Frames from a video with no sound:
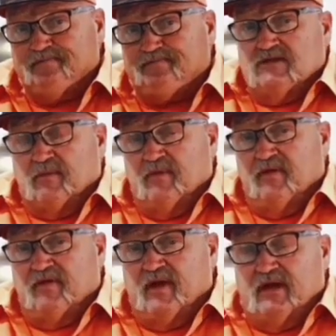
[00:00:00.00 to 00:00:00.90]
Some of
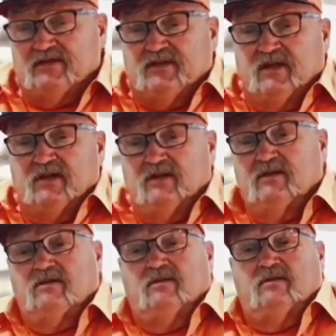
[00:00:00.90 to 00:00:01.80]
the things that
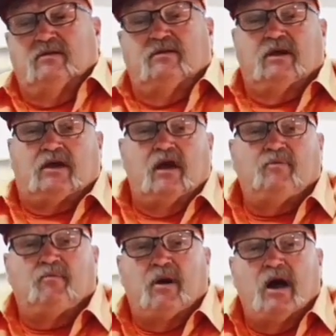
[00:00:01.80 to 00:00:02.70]

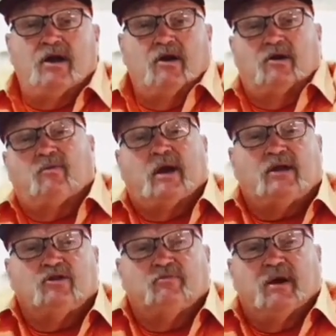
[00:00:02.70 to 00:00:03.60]
come to mind on a
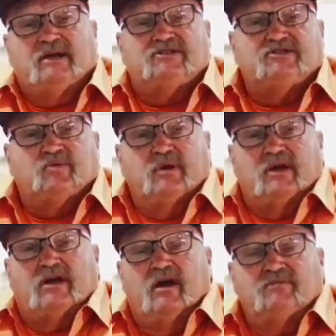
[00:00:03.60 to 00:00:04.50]
regular basis when
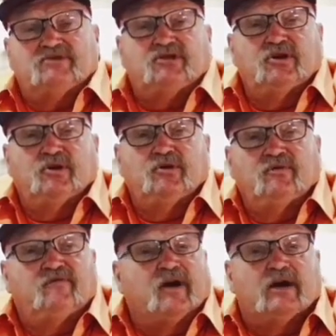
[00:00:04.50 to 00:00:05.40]
it comes
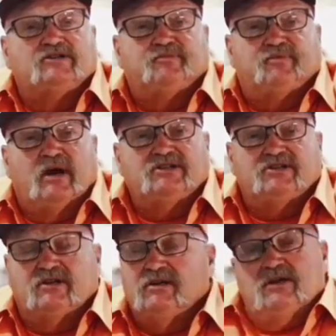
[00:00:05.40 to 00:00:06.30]
to fire suppression.